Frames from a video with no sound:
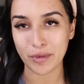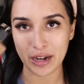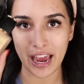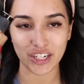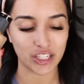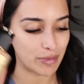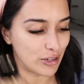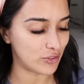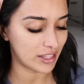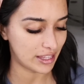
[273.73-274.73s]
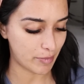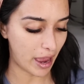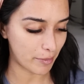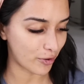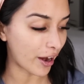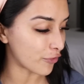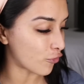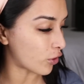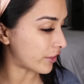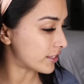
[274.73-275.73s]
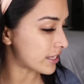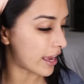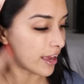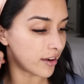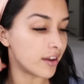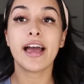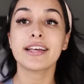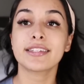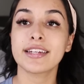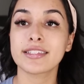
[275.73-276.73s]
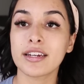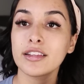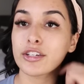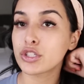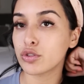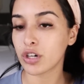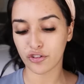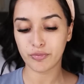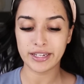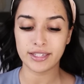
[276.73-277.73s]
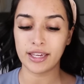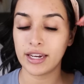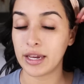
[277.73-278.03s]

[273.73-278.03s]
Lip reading: I'm gonna actually be using the Pat McGrath for this, and yes, it is gonna look too dark for my skin.